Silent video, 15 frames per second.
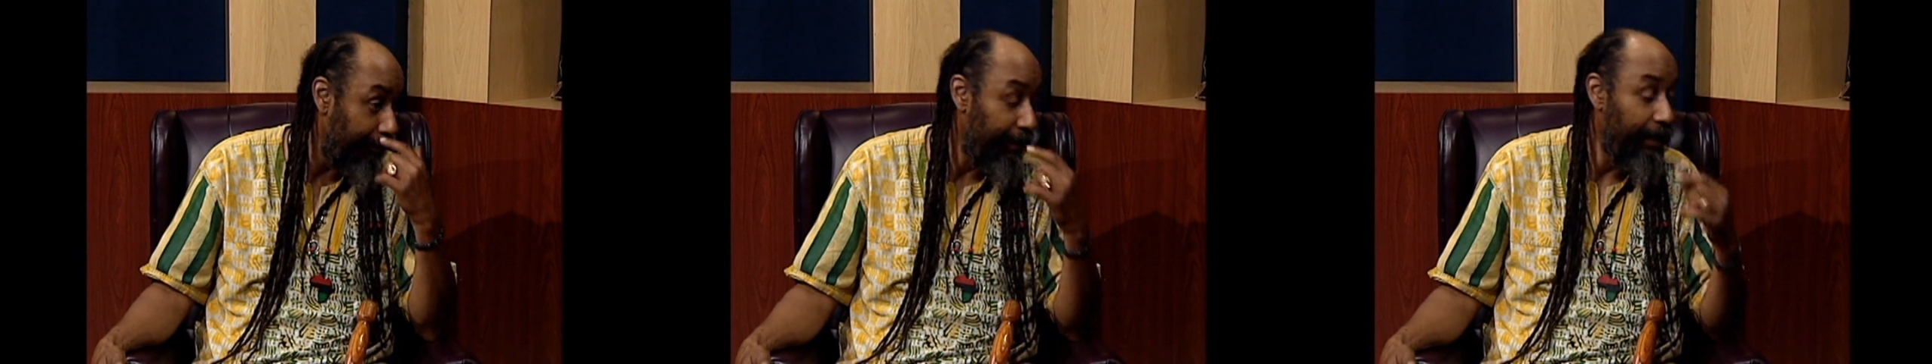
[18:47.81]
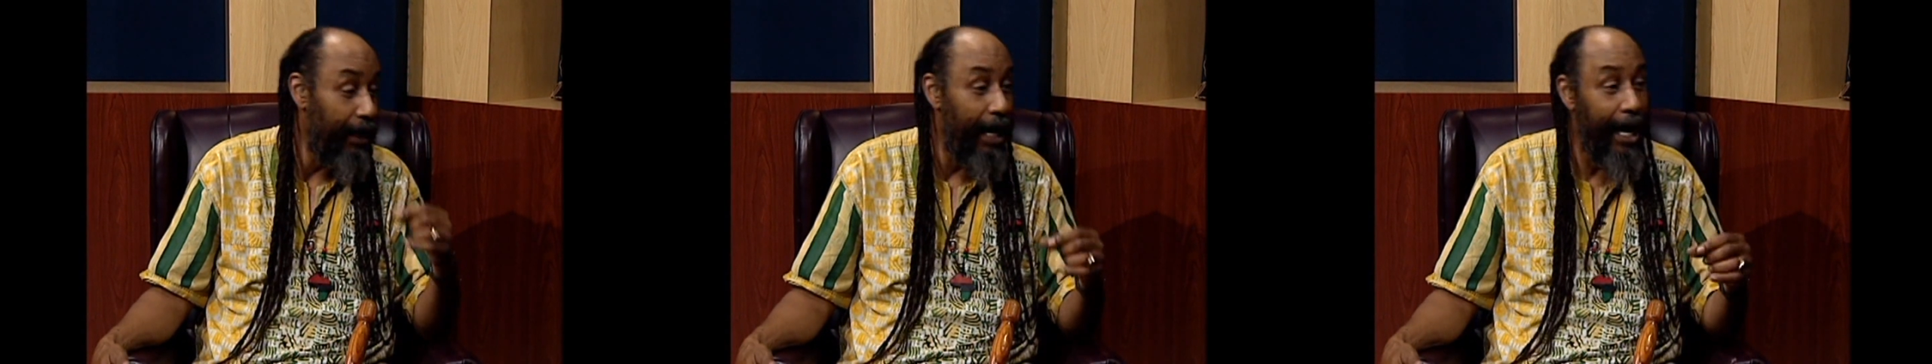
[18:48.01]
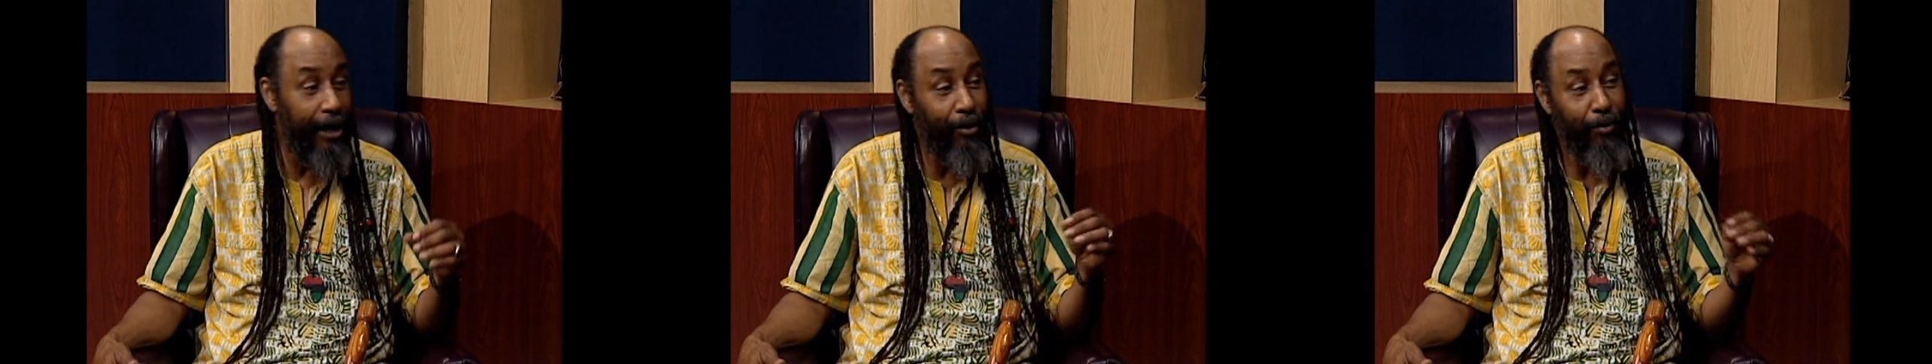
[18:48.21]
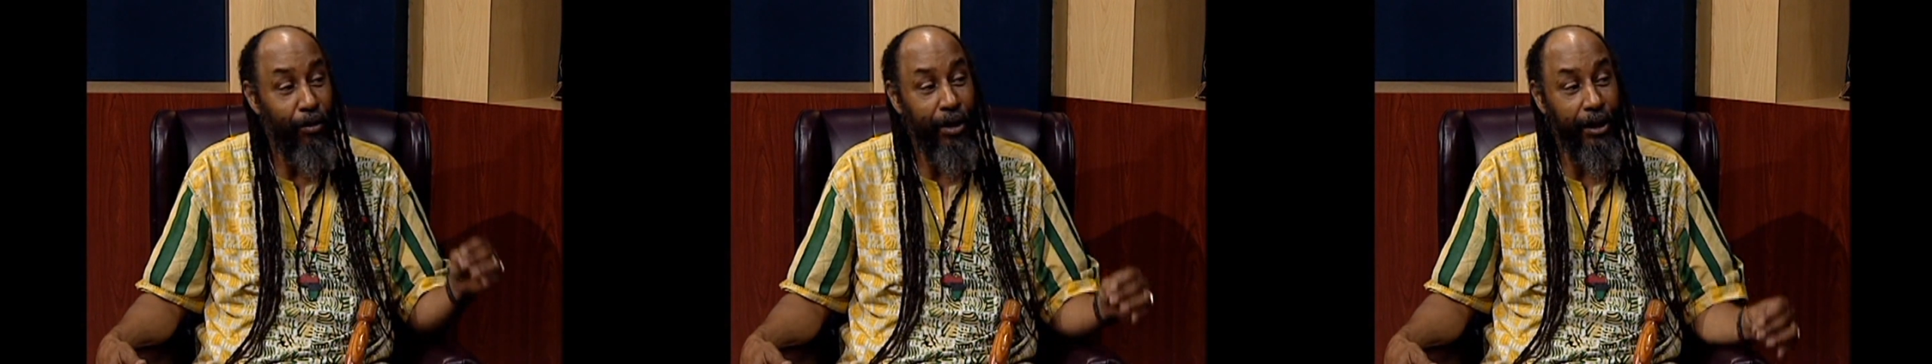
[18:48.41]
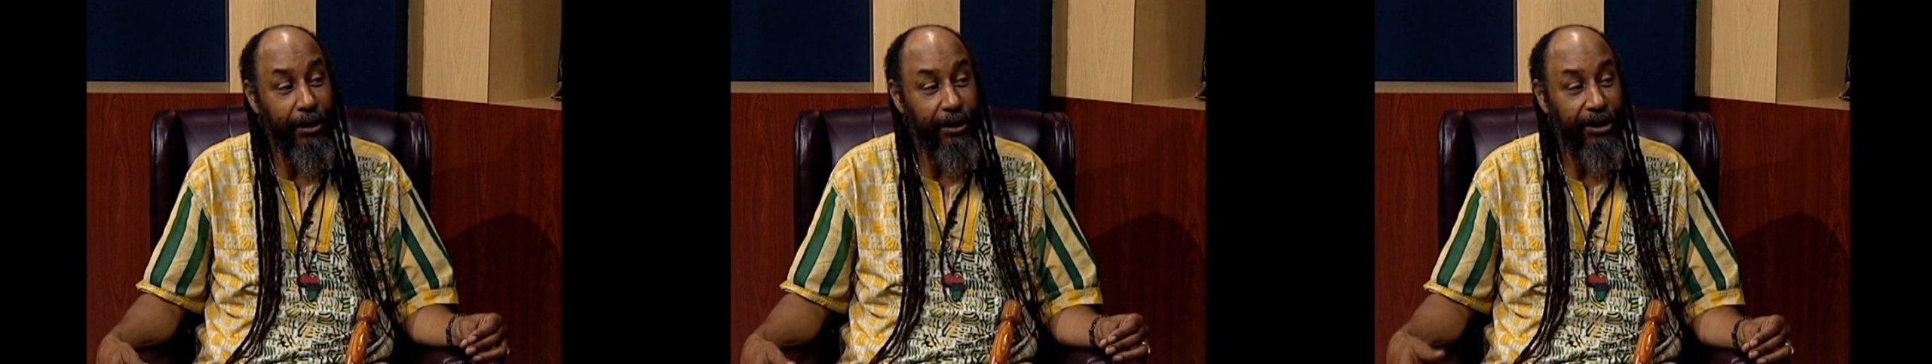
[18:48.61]
Okay. I don't
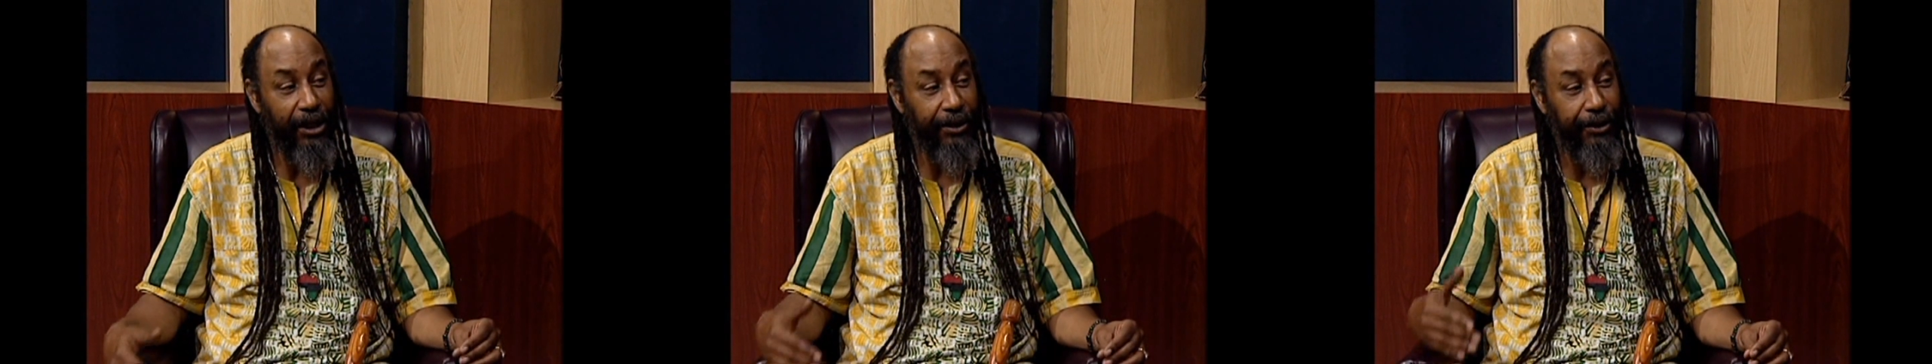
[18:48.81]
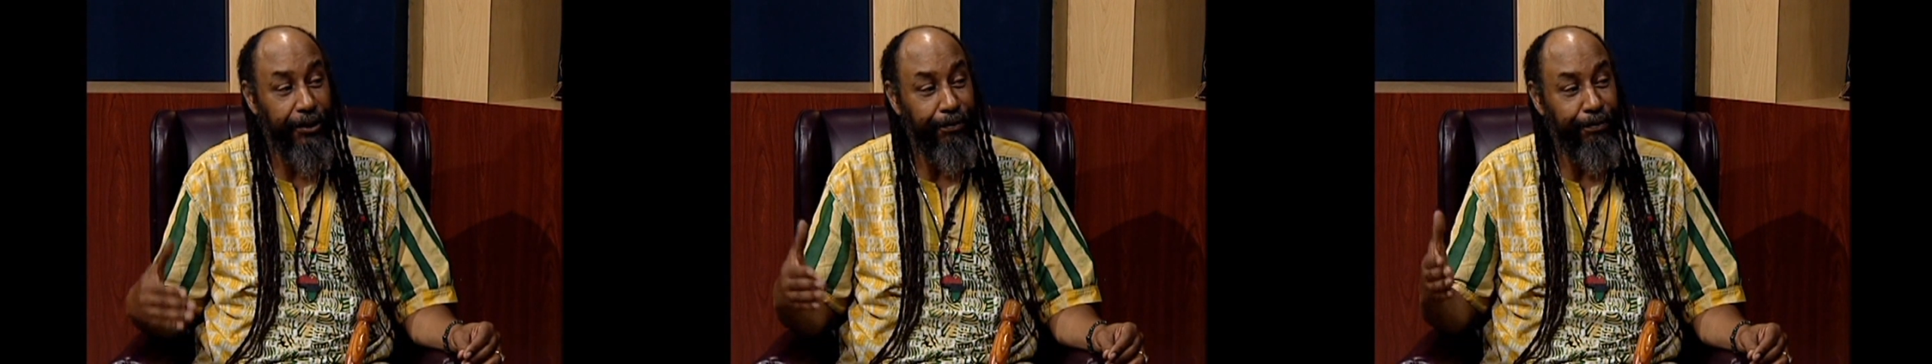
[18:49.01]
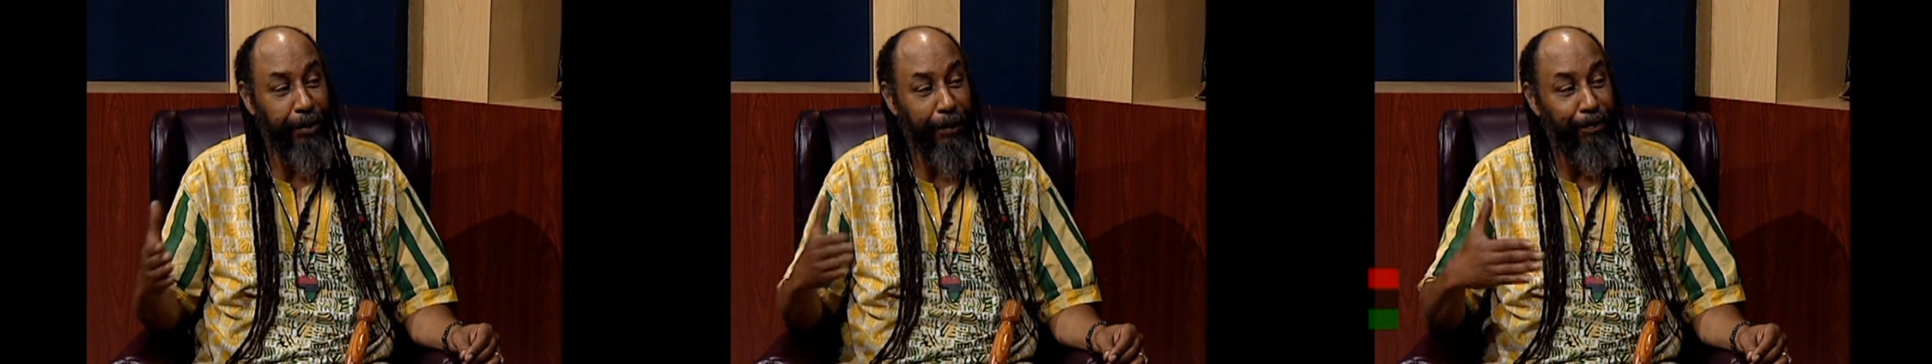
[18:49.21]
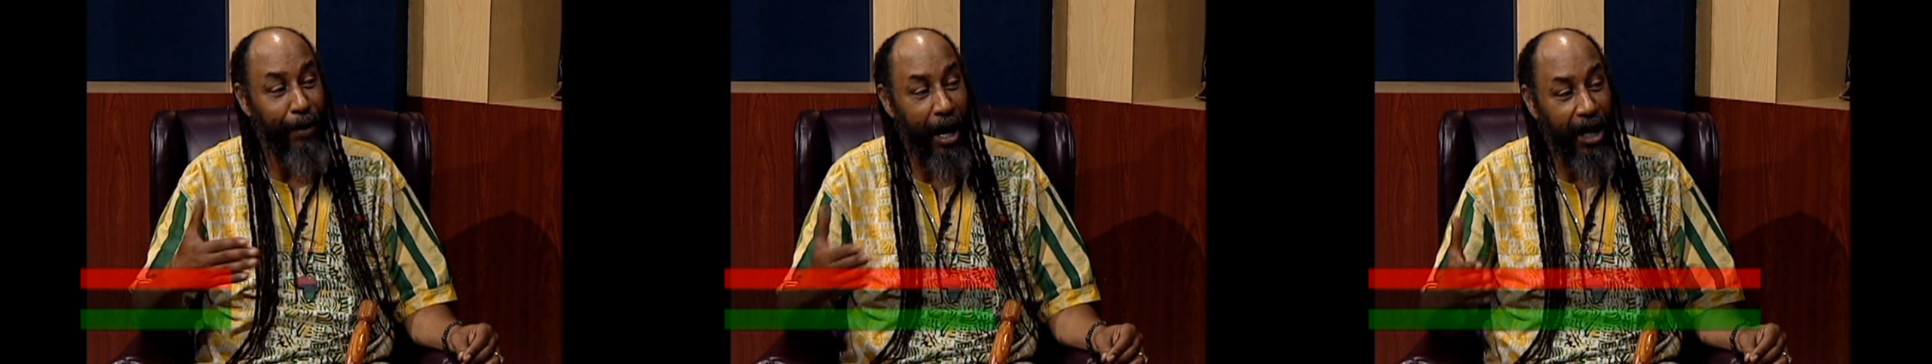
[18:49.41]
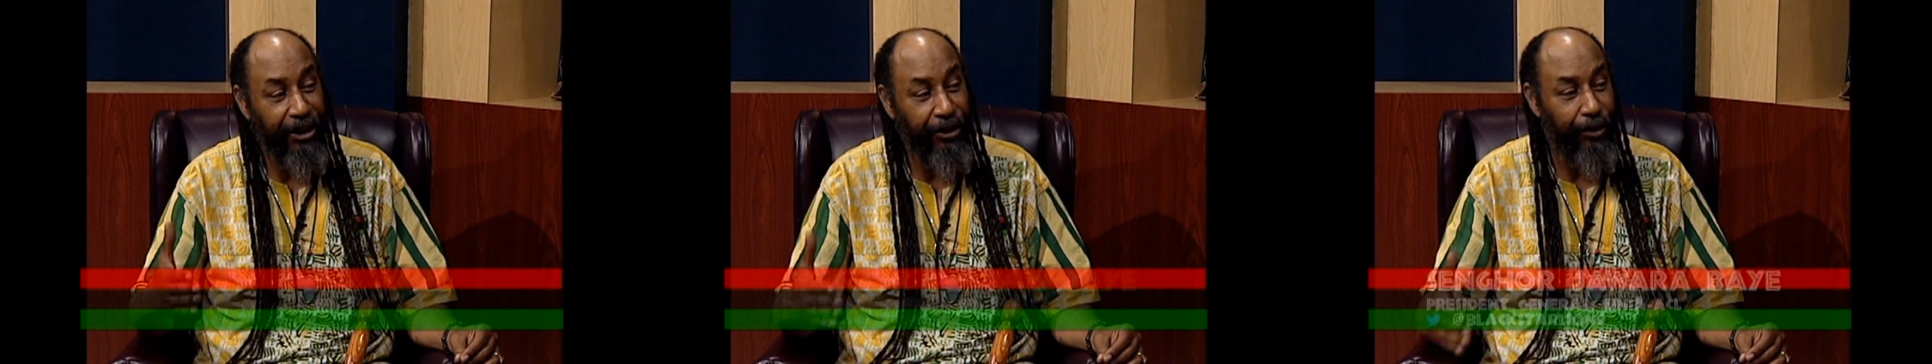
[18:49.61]
want to just be
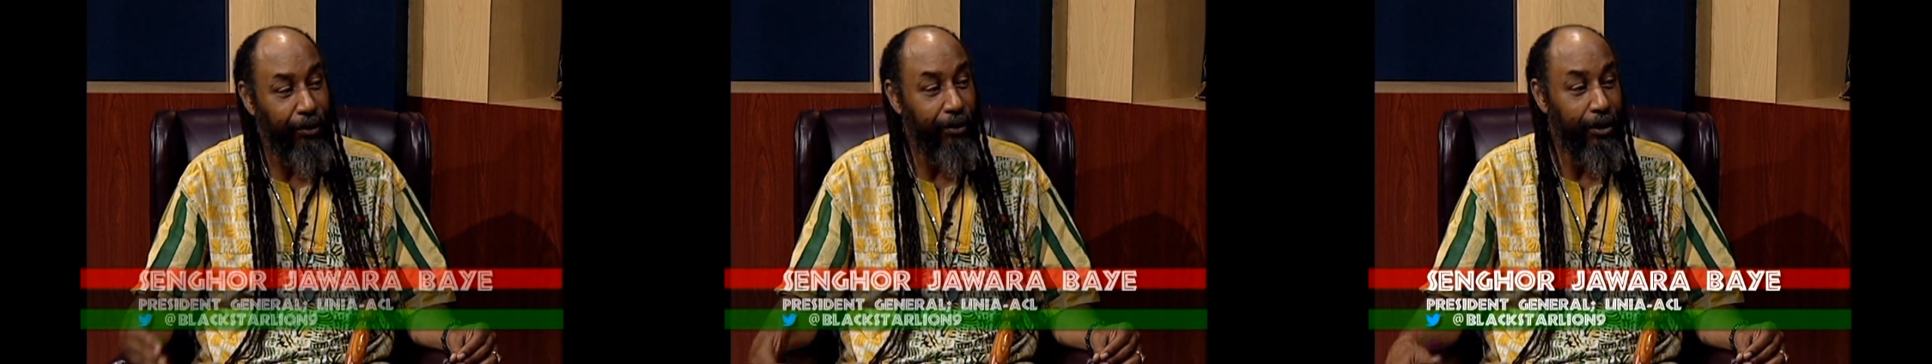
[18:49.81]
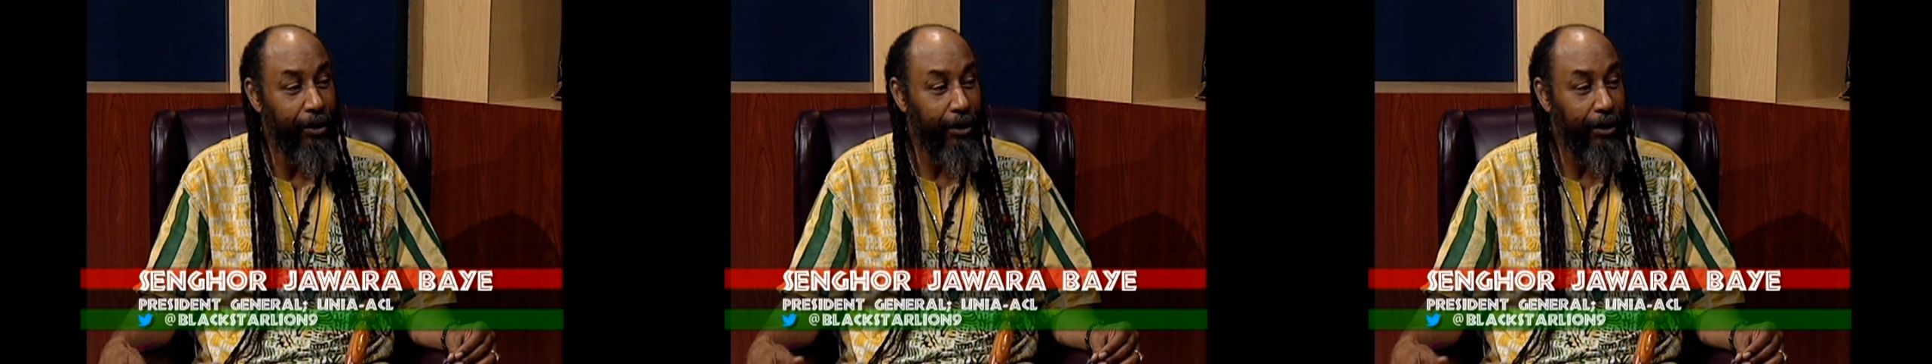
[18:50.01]
partial,